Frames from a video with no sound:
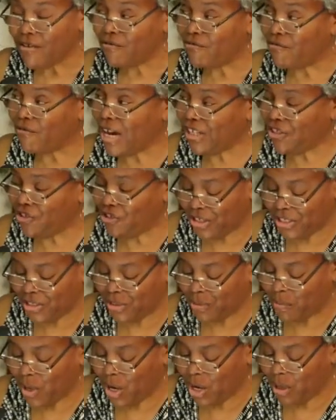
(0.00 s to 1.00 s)
Roger is a
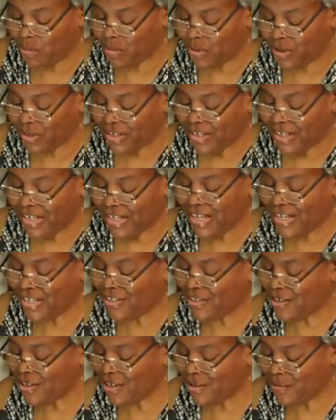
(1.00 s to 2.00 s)
barber. He is
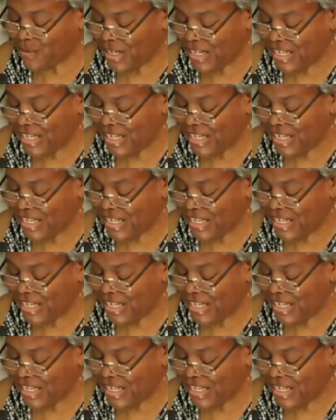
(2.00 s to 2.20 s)
good at what